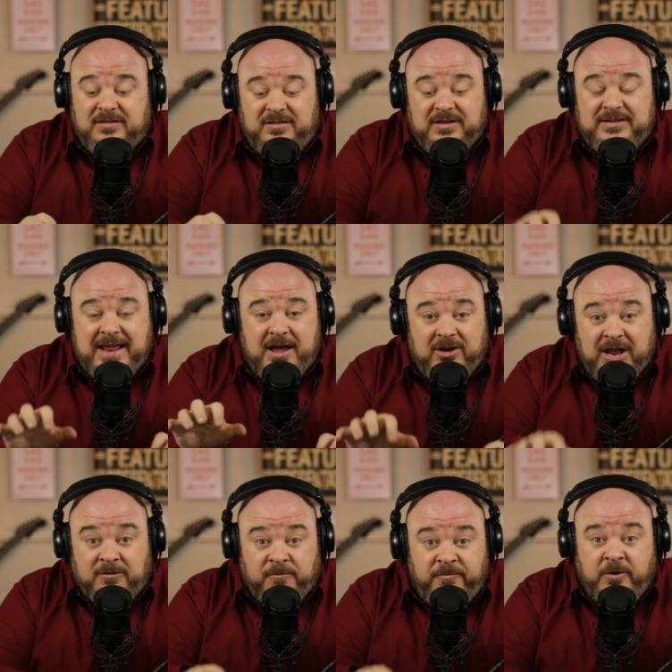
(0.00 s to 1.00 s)
to sit down
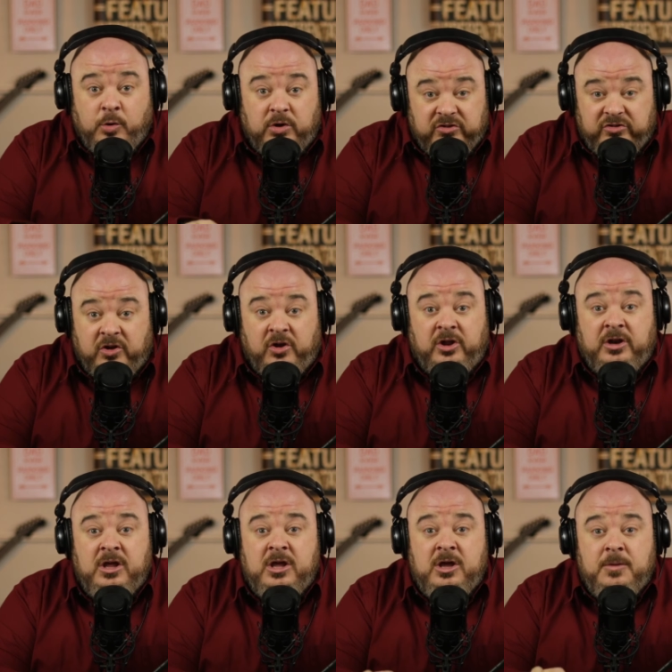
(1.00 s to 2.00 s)
and focus
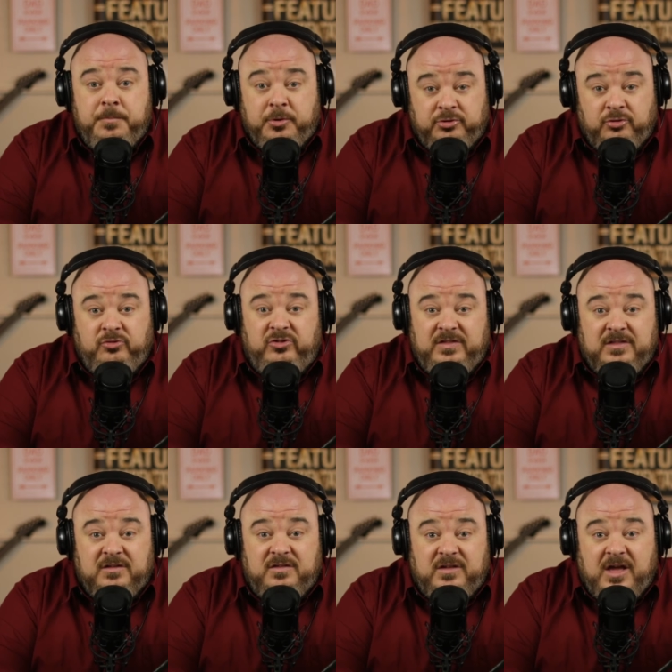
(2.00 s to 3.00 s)
on producing
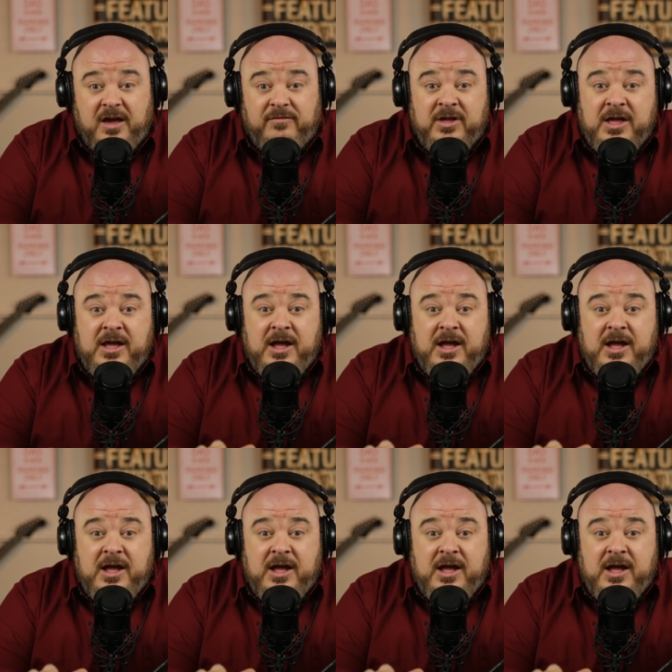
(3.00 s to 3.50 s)
this stuff.